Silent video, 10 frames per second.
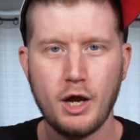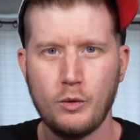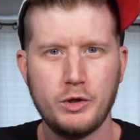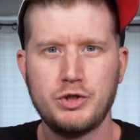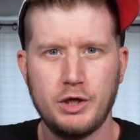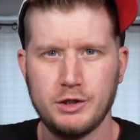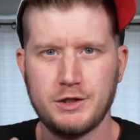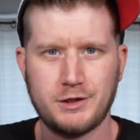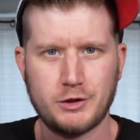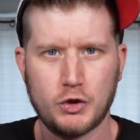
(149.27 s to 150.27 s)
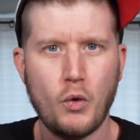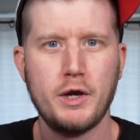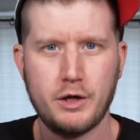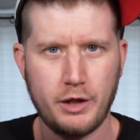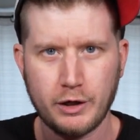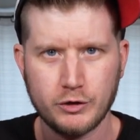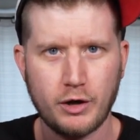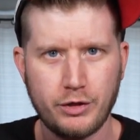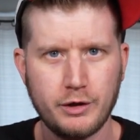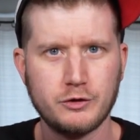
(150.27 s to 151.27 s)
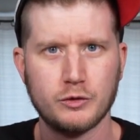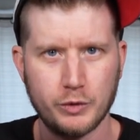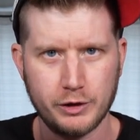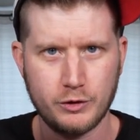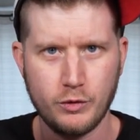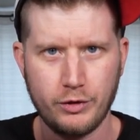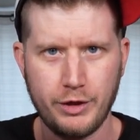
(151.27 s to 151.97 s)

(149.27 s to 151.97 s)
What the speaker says: which just as a toy collector I think is a really cool